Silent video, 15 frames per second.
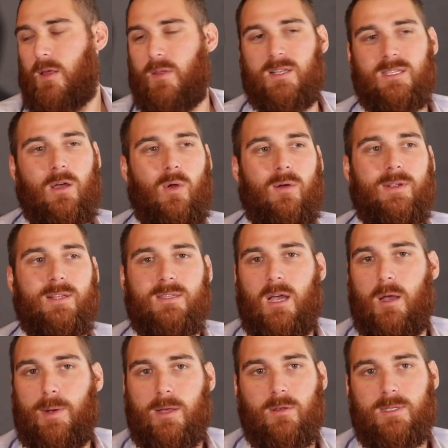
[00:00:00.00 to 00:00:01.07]
And that's how every
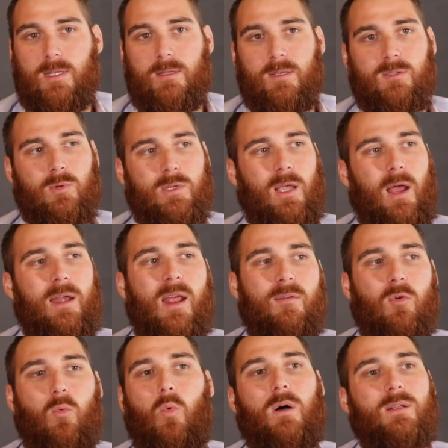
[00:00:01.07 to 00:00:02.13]
time I looked at this, I
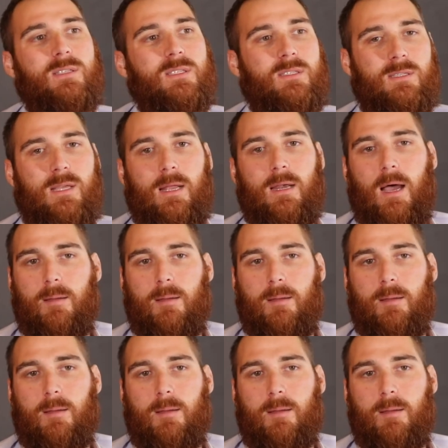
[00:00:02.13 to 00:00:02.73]
never once said